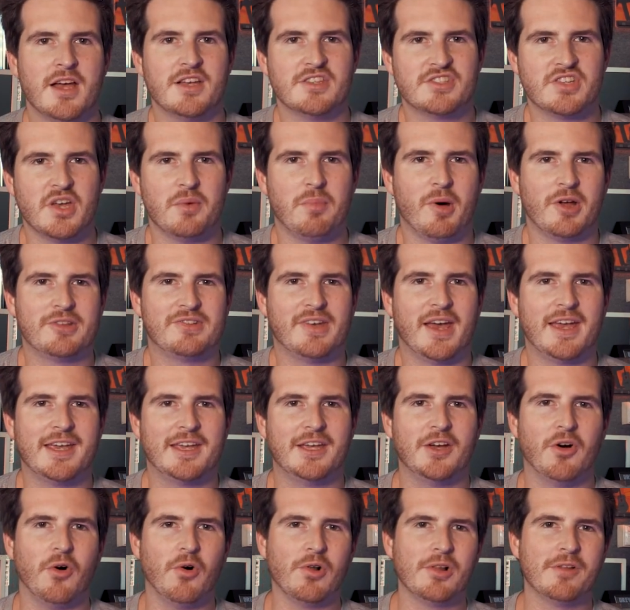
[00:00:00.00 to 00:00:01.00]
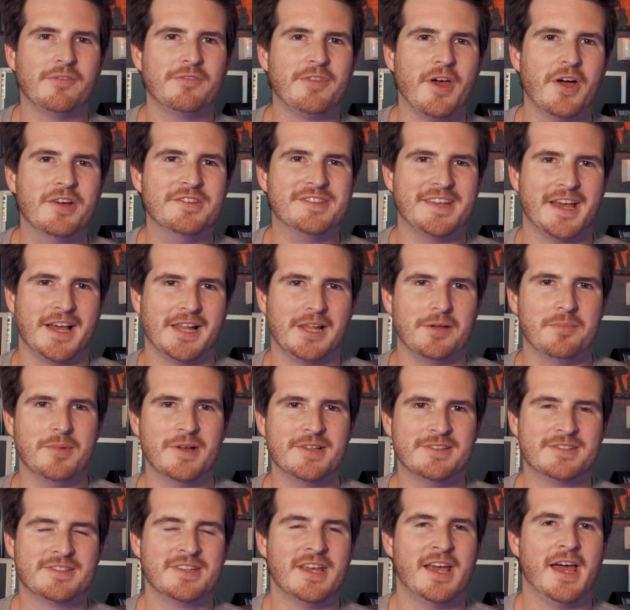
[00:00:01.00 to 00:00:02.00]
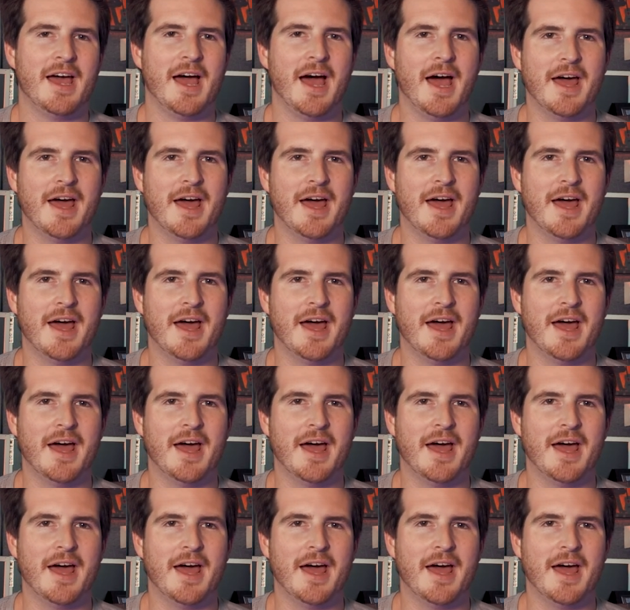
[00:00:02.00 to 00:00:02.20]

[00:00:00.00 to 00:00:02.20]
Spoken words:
So by taking all of those elements